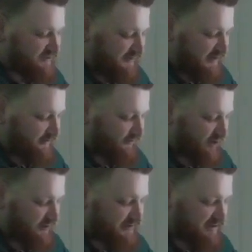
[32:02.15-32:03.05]
to be in
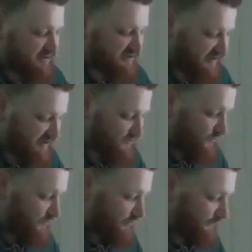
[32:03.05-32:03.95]
authority positions in this
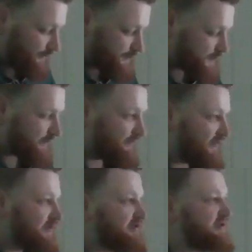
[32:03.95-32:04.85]
world.
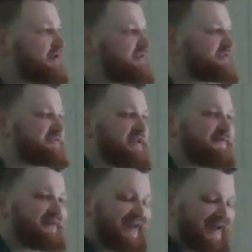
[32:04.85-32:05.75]

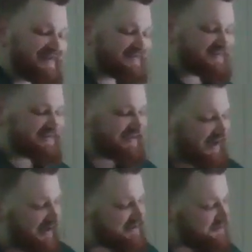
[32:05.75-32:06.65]
David asks
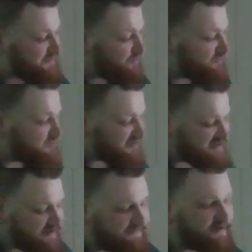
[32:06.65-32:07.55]
God to
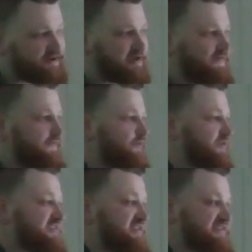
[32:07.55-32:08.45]
specifically
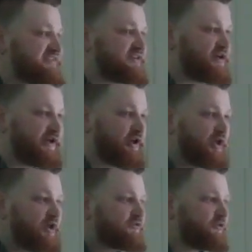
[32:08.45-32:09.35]
influence his son,
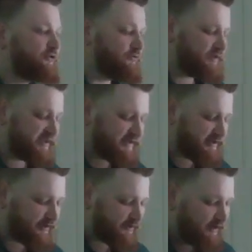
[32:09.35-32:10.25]
the new
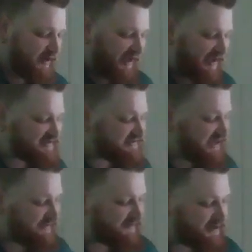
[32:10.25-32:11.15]
king, as
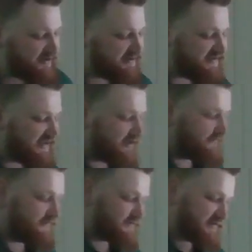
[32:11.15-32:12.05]
David nears the end
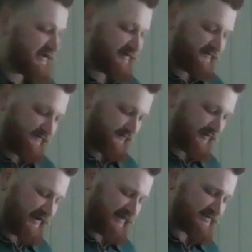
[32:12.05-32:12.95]
of his life.
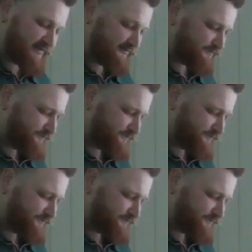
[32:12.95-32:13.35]
Next.